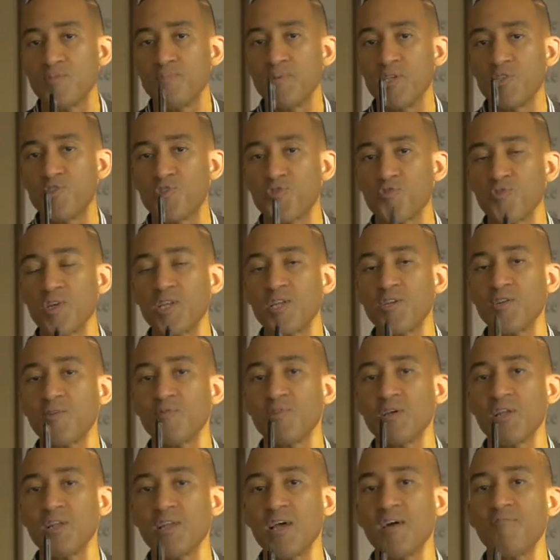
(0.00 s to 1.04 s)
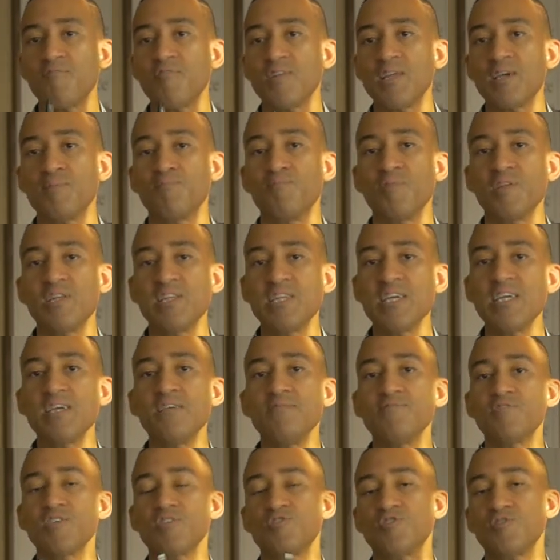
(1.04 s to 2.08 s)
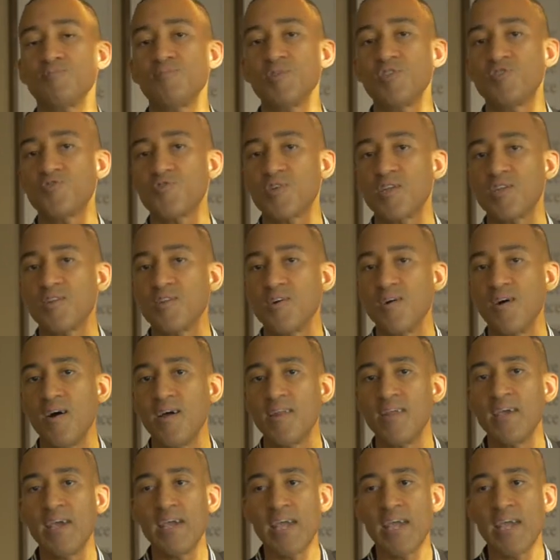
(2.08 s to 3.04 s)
be treated on the level it believes it should be treated on.